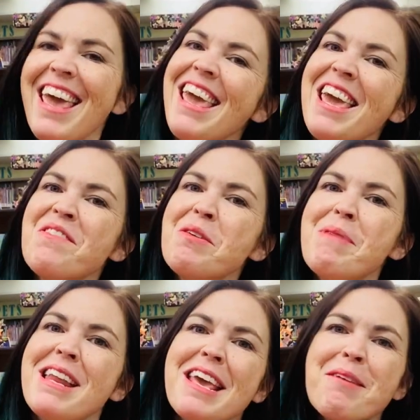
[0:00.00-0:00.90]
Hey
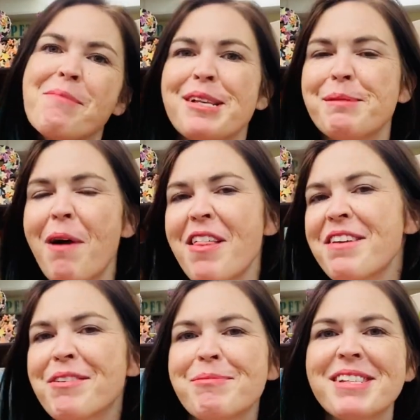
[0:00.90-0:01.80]
everybody, Miss
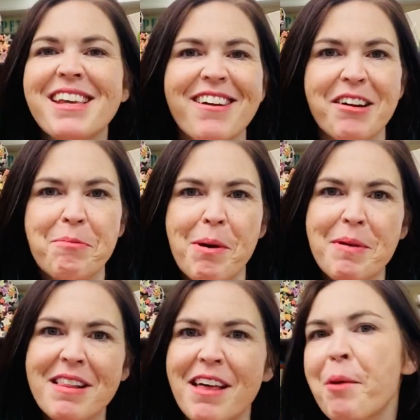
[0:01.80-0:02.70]
Molly from Security
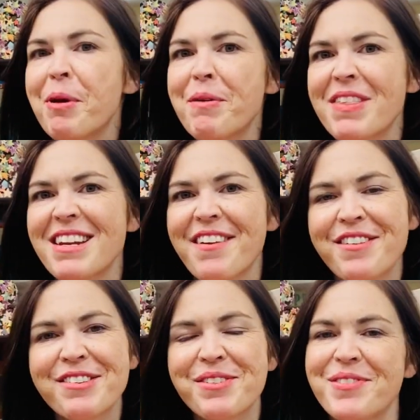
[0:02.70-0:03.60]
Public Library with another
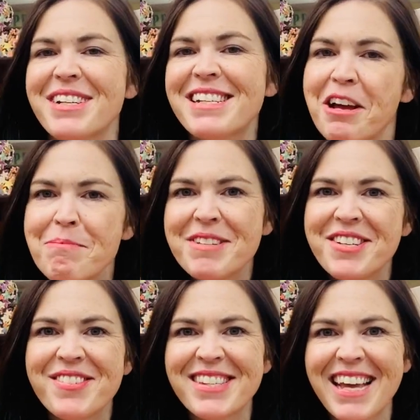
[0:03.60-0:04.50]
Storytime
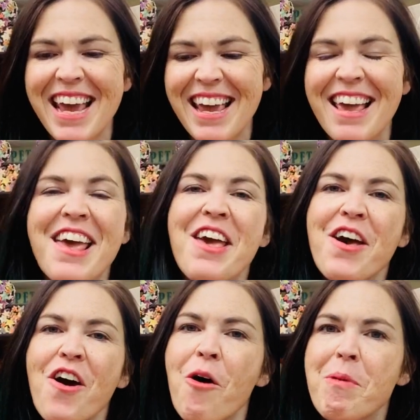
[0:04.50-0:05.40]
Tuesday.
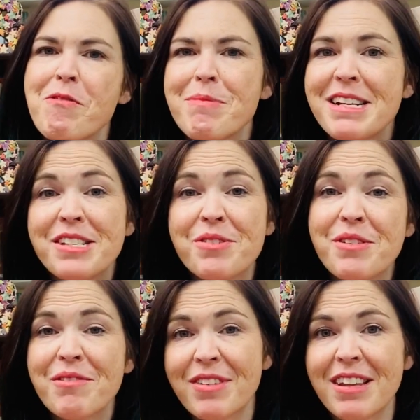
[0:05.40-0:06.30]
Hope everybody's
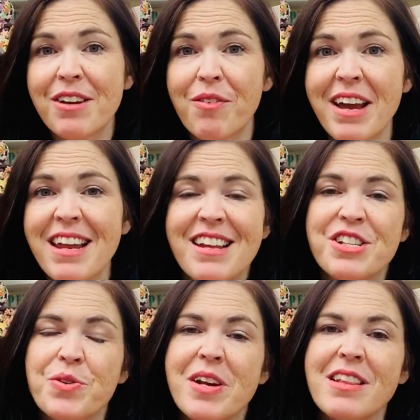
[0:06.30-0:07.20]
doing really great,
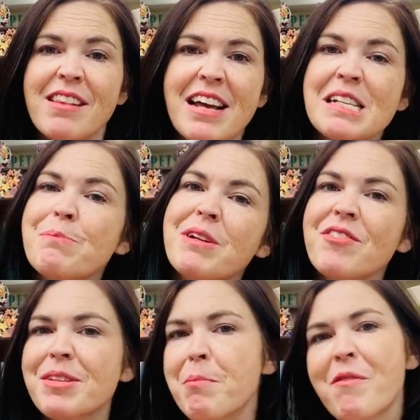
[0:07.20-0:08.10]
enjoying the last bit
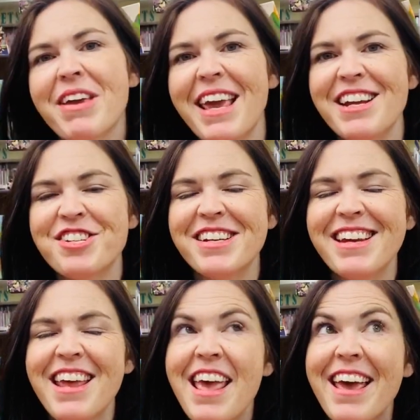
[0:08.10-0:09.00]
of summer
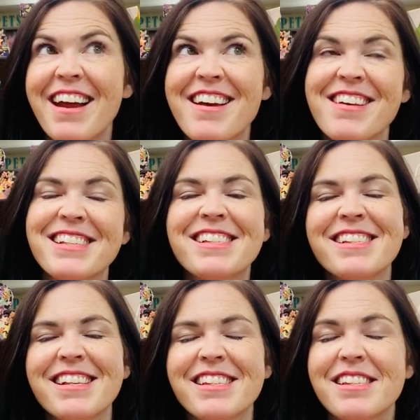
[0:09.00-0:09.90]
vacation. And I thought
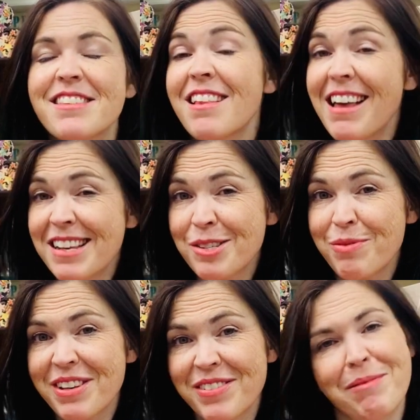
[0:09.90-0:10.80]
since it's the last
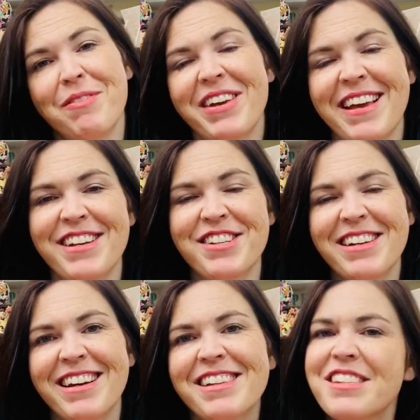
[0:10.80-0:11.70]
week of summer
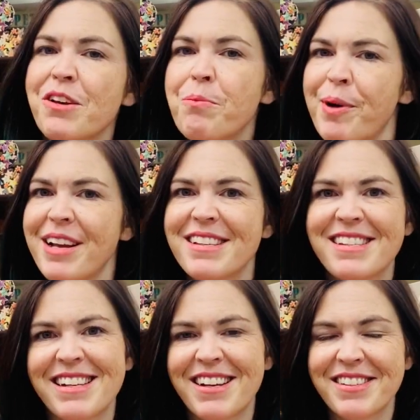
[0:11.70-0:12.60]
vacation and it's so bright and
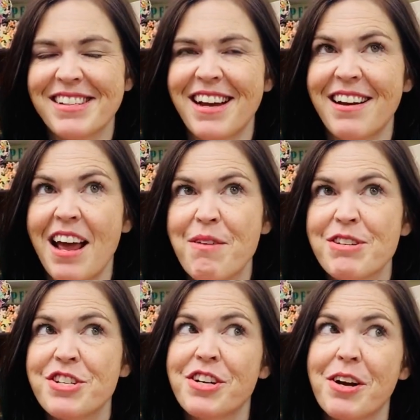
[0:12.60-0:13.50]
sunny outside, I
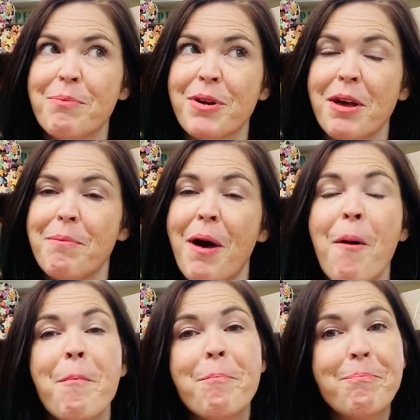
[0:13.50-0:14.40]
would share a book
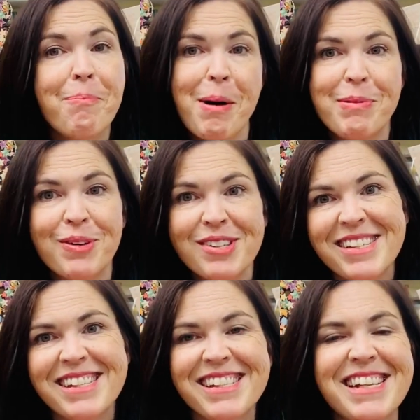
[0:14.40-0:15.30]
about bubbles
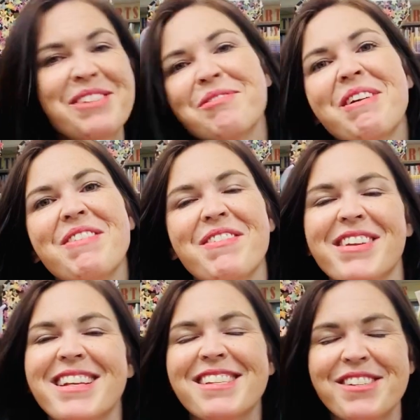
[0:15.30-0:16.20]
since that's one of my favorite
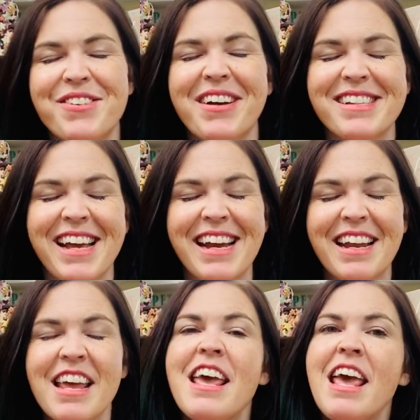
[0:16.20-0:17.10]
things to do outside.
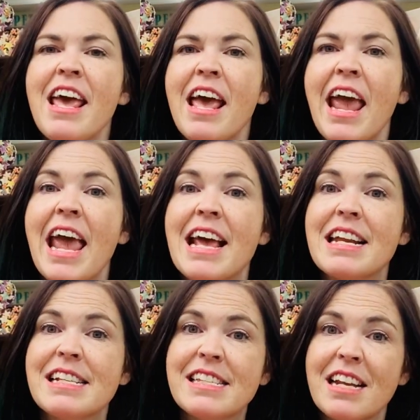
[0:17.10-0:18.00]
And
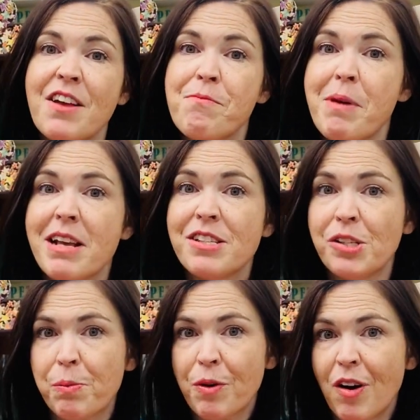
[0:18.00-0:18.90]
instead of my
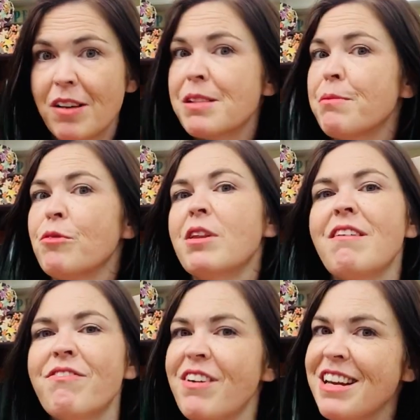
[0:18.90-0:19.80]
super awesome, really
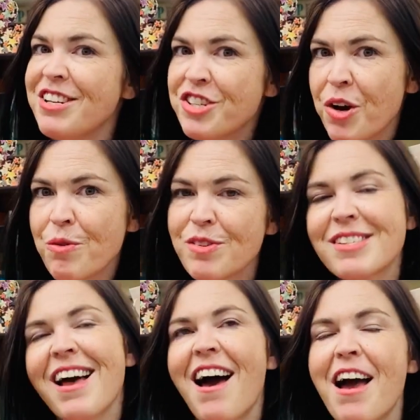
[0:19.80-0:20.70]
funny
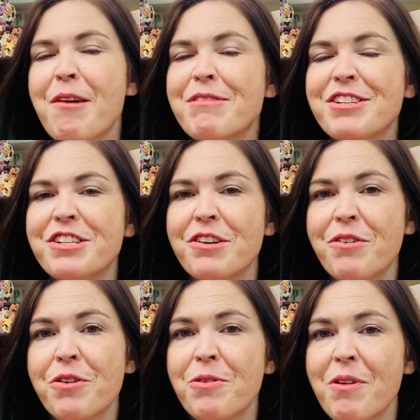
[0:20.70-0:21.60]
jokes, I would show
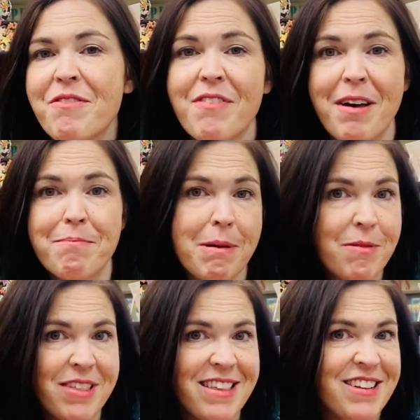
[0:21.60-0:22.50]
you a fun bubble
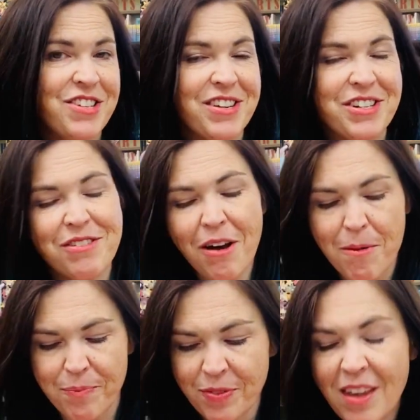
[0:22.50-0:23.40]
thing that you can do at
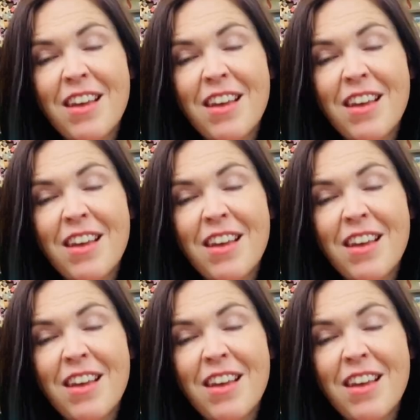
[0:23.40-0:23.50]
home.